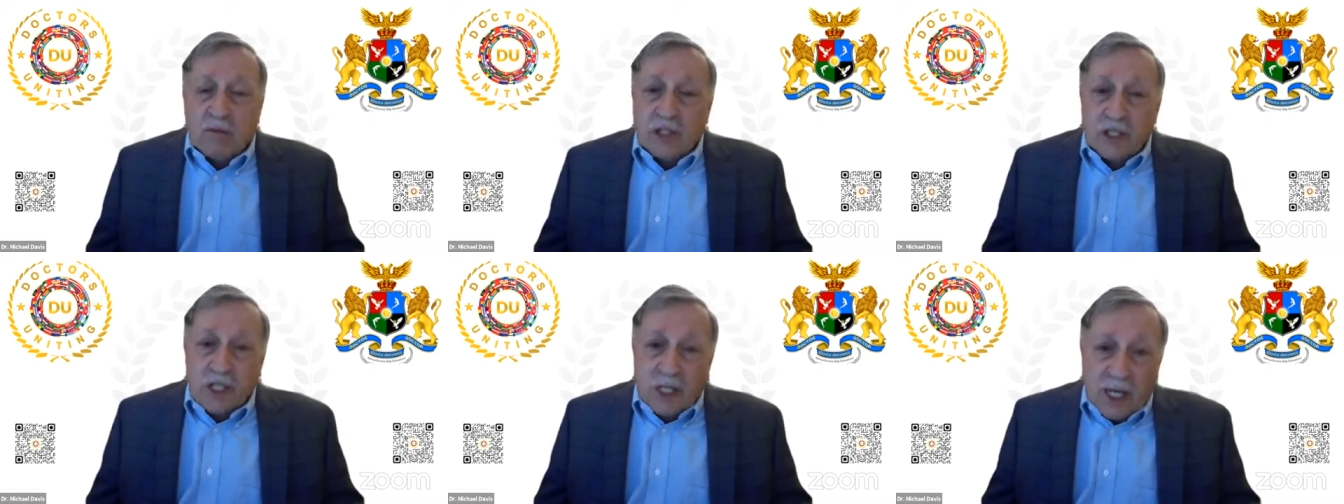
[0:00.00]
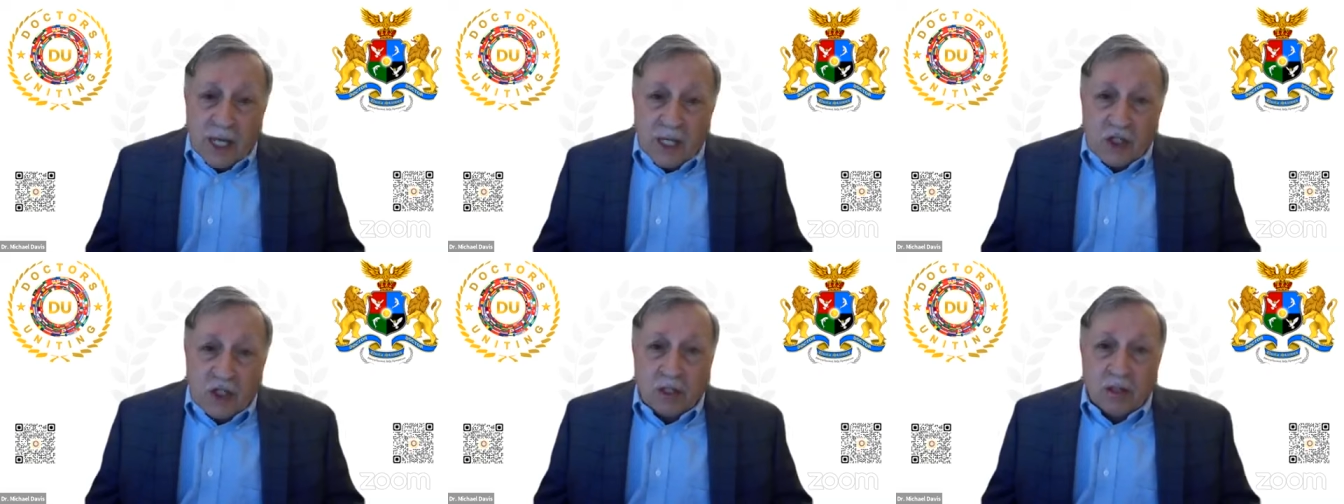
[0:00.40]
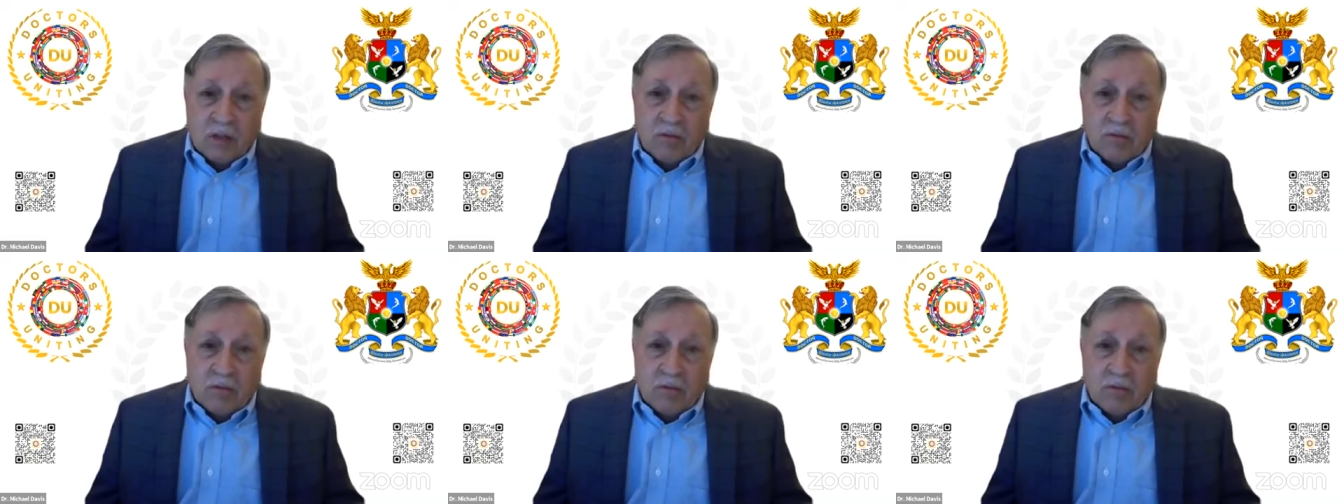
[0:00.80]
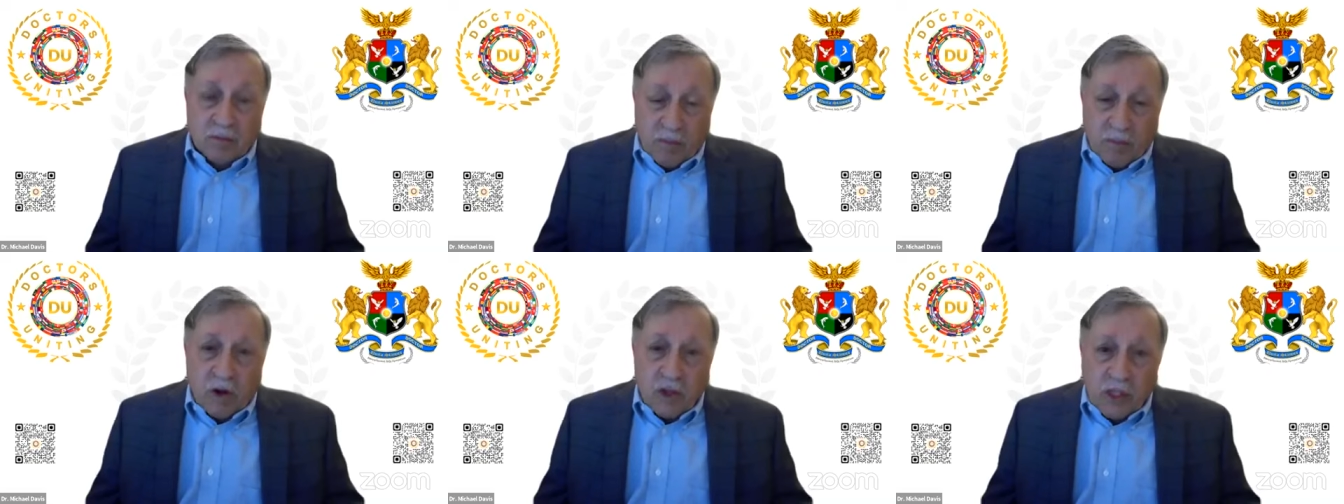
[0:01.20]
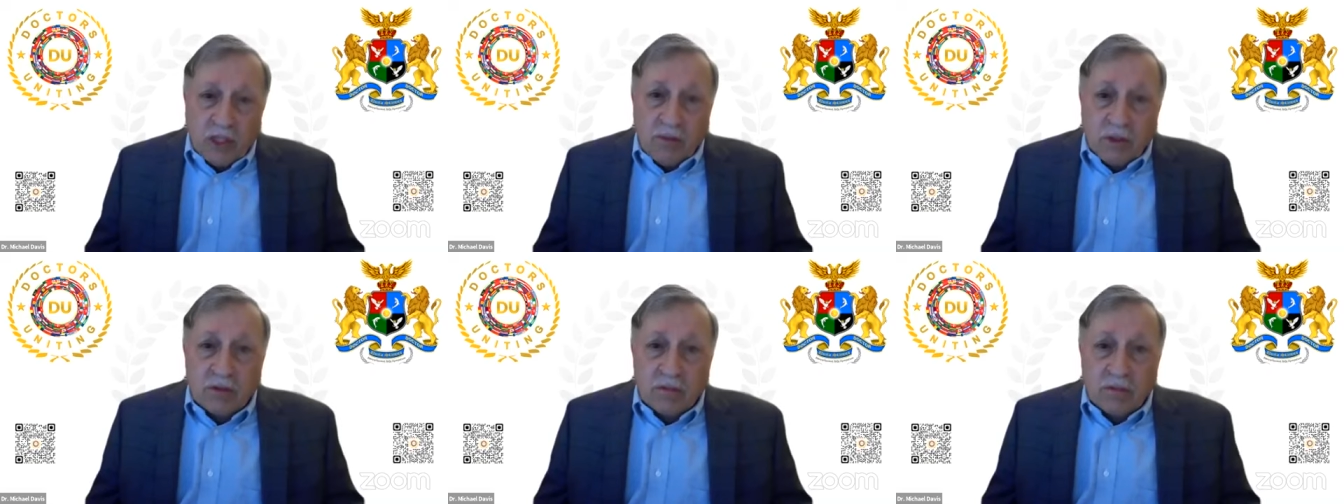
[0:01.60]
with sedation, mostly
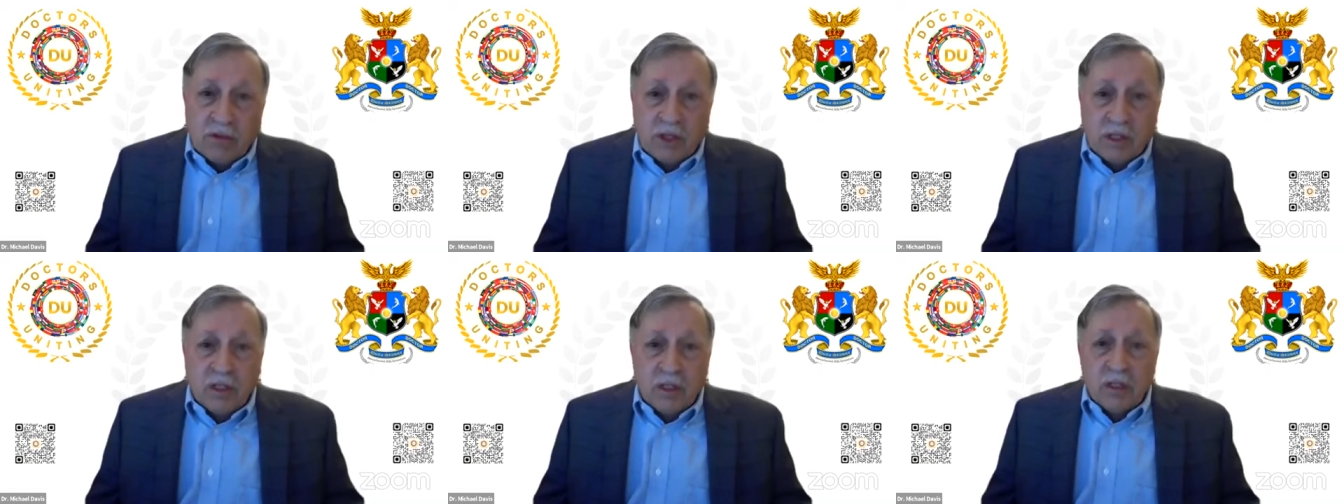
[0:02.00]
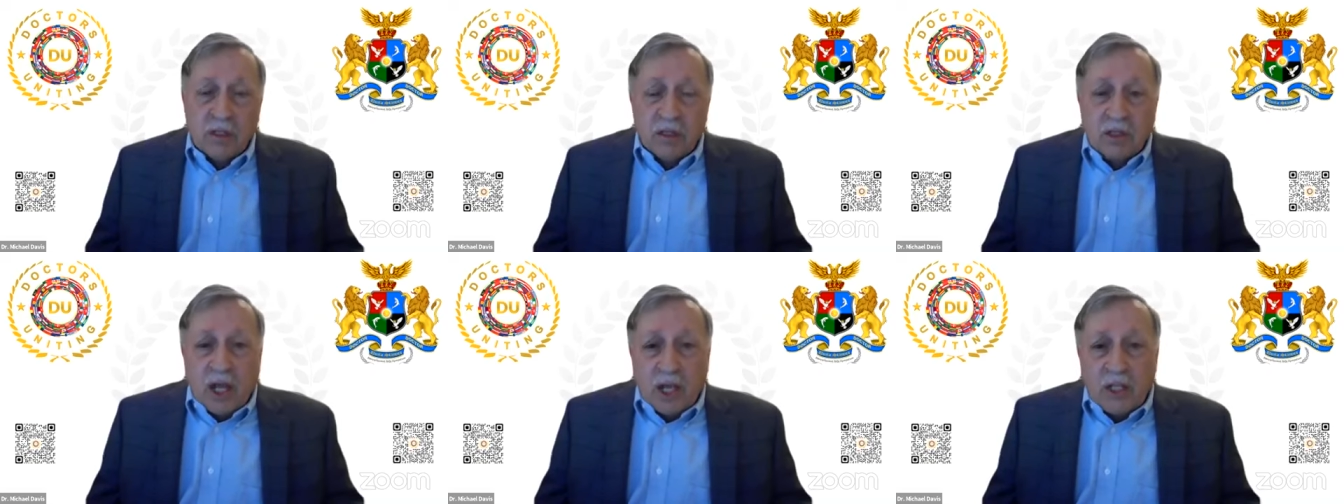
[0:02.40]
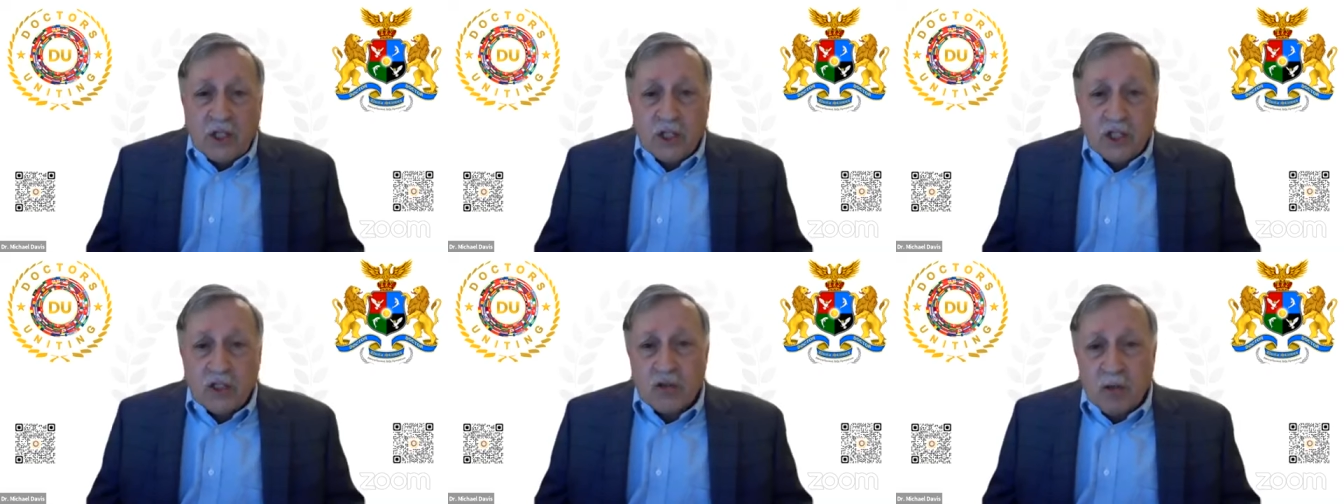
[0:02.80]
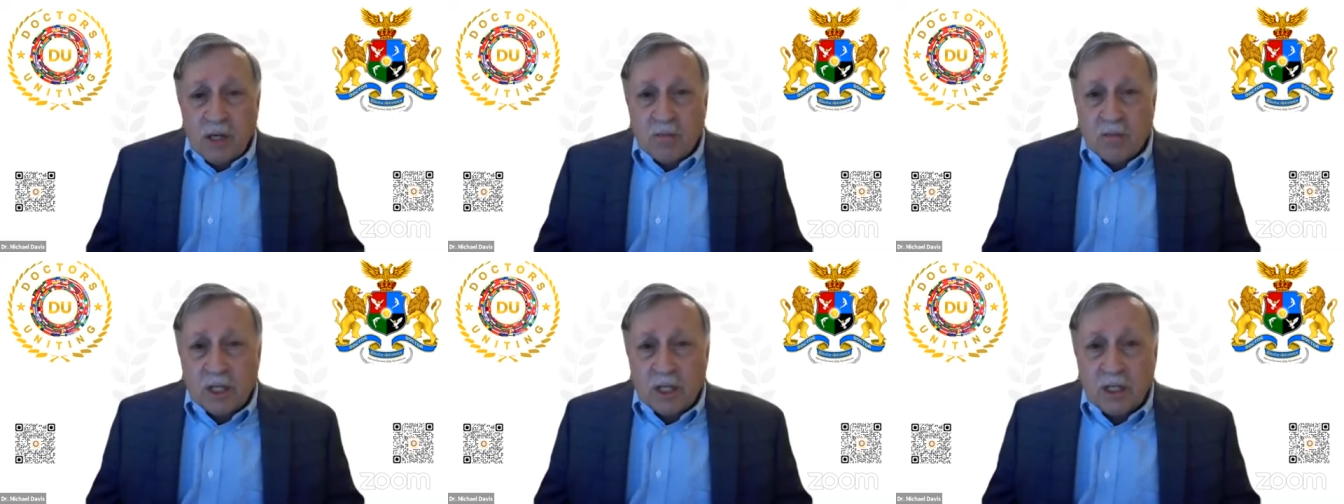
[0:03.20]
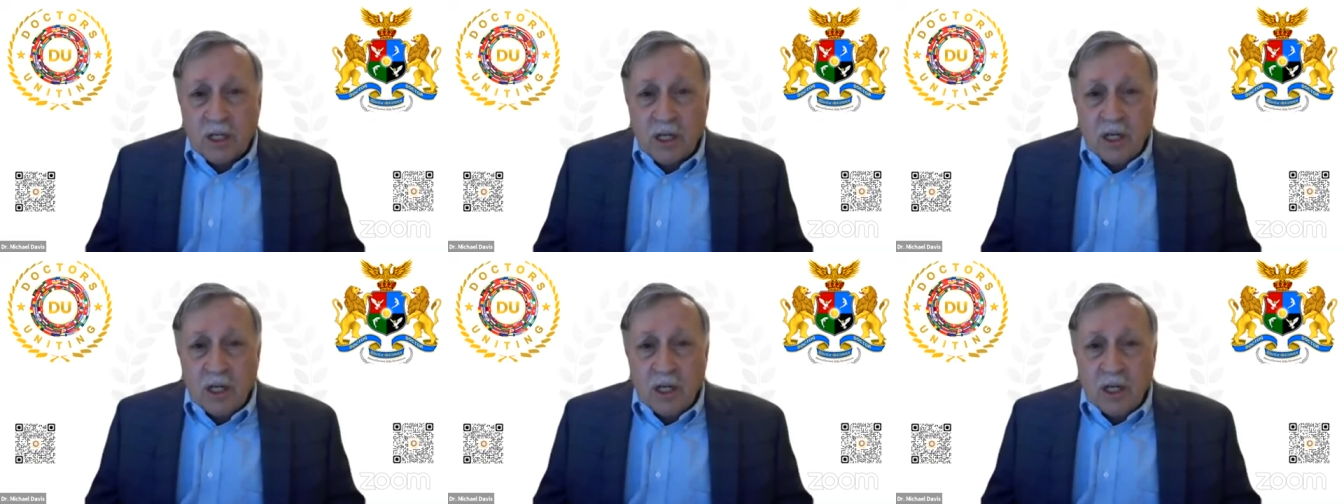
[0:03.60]
with conscious treatment.